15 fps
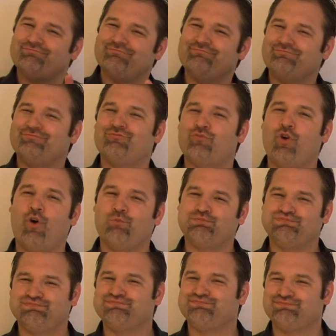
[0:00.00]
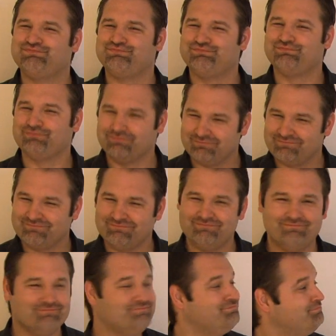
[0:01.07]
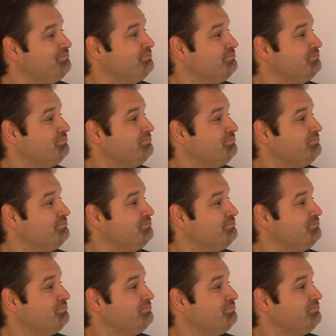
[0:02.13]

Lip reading: Now, those are the pros that we've just discussed.